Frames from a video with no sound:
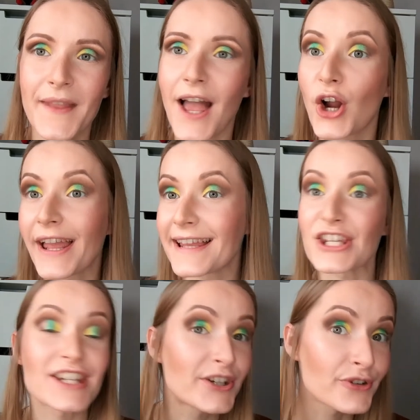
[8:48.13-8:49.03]
Okay,
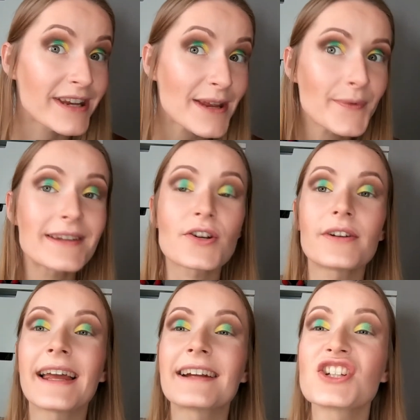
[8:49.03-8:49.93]
so the green went
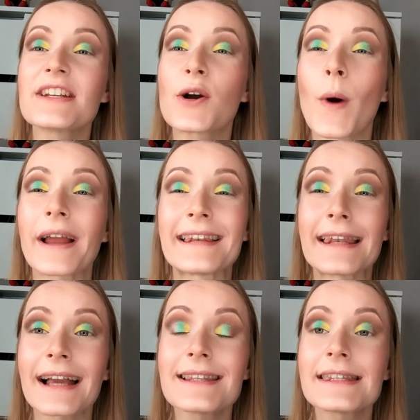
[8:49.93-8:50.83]
on actually quite
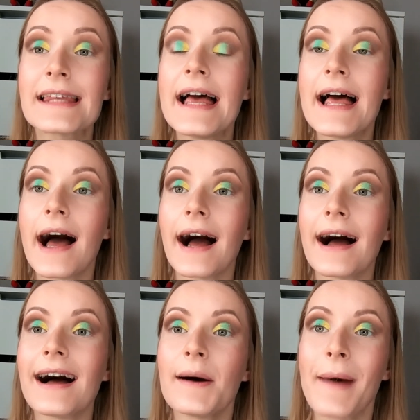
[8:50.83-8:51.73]
nice.
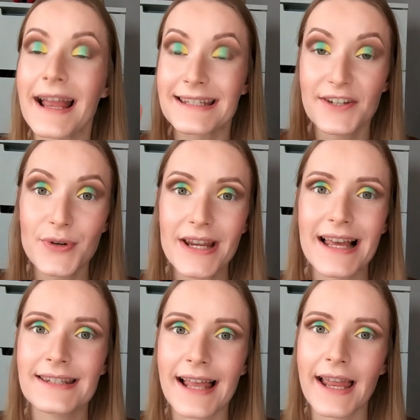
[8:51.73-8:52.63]
I did
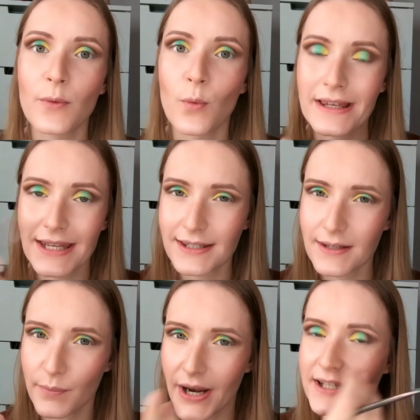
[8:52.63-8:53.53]
realize I wetted
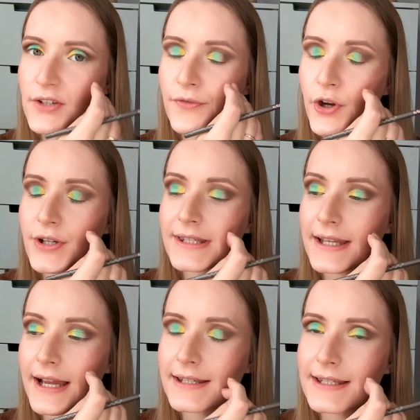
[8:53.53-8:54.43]
the brush first
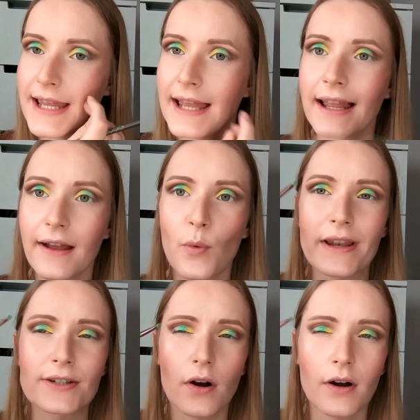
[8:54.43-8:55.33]
and then I
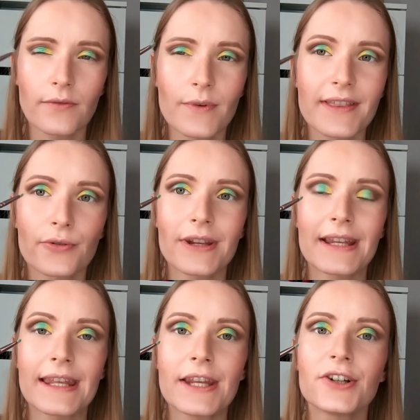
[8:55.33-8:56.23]
went on with the green
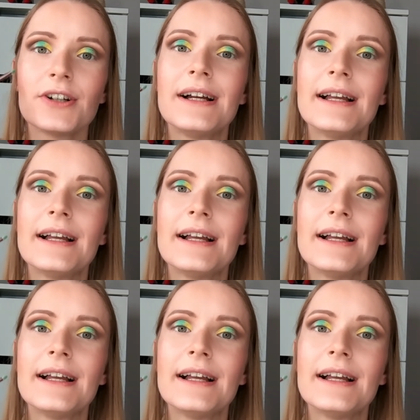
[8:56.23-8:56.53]
here.